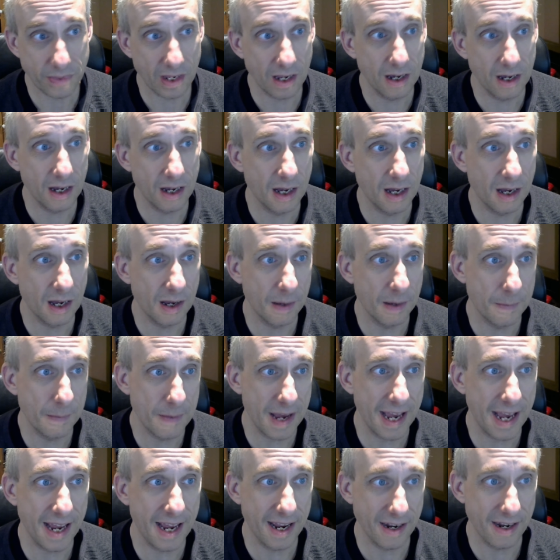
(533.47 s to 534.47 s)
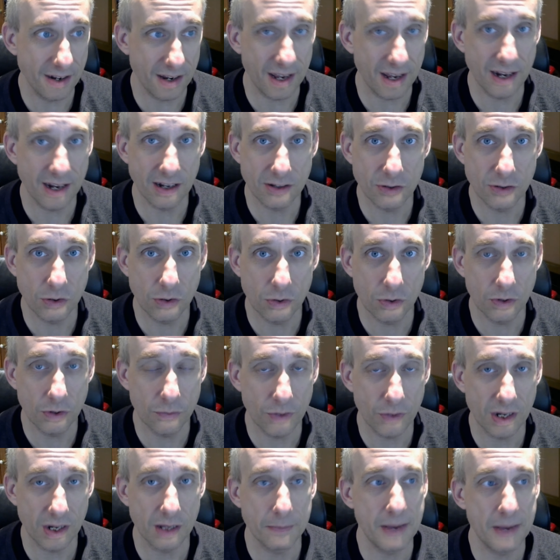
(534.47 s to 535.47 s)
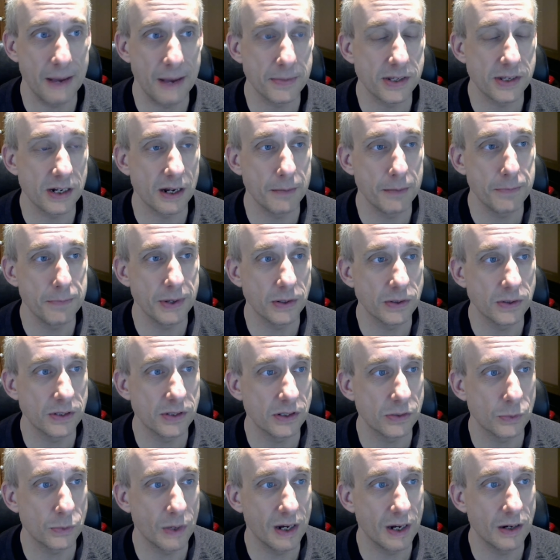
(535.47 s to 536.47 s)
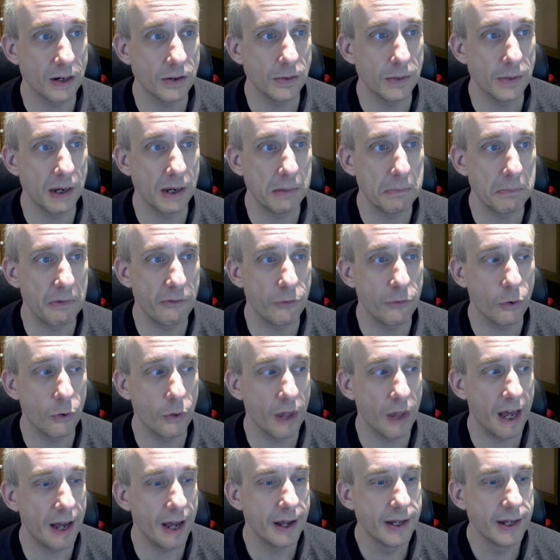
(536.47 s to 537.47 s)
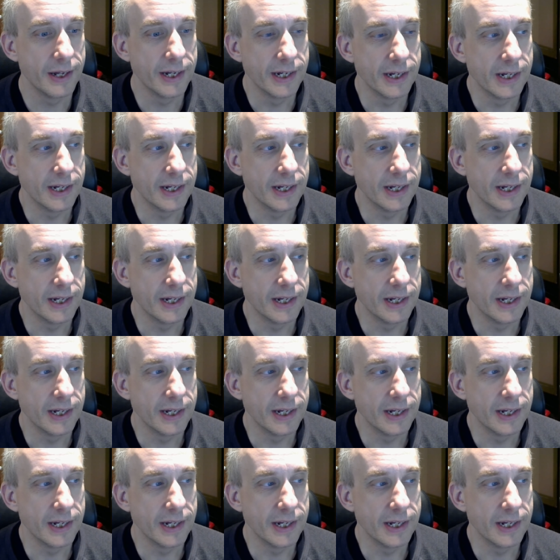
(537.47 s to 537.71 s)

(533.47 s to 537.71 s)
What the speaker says: and a tour of one of the maps that I built as well before that.